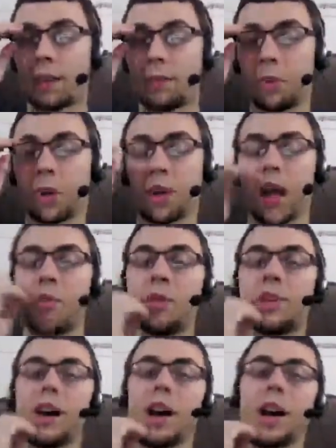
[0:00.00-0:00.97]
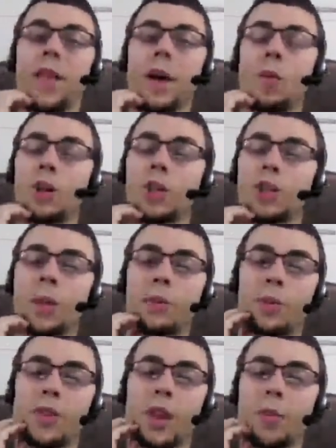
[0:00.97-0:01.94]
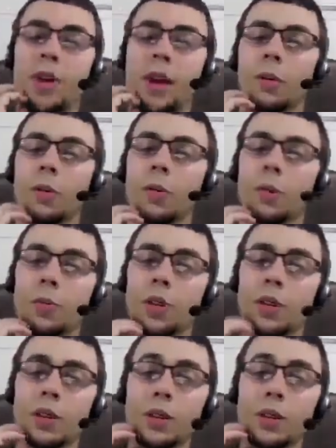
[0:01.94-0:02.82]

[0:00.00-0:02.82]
or Kamui die in that one chapter. They were not recruitable.